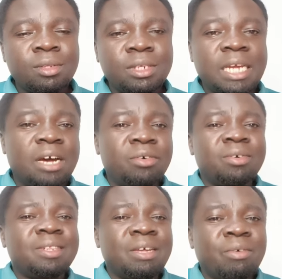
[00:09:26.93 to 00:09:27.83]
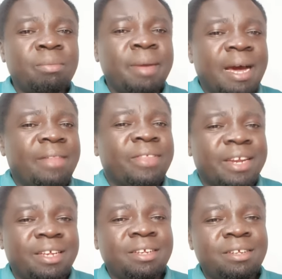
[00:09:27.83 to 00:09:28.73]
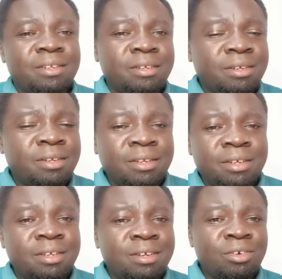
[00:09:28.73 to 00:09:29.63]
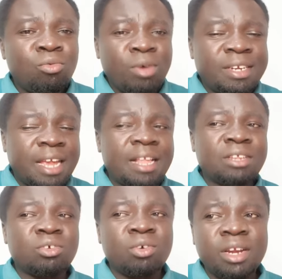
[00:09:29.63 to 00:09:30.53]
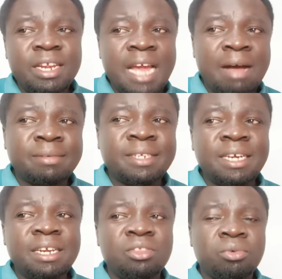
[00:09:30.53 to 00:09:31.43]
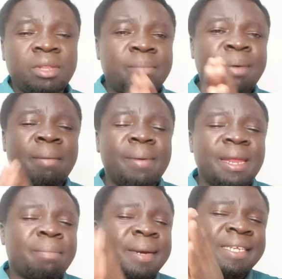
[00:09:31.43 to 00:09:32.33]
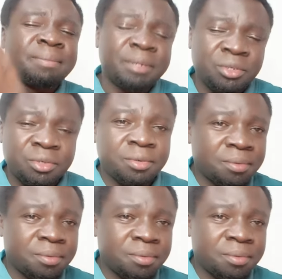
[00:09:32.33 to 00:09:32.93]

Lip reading: Now they will be answering what Kenyans already have said through the public participation.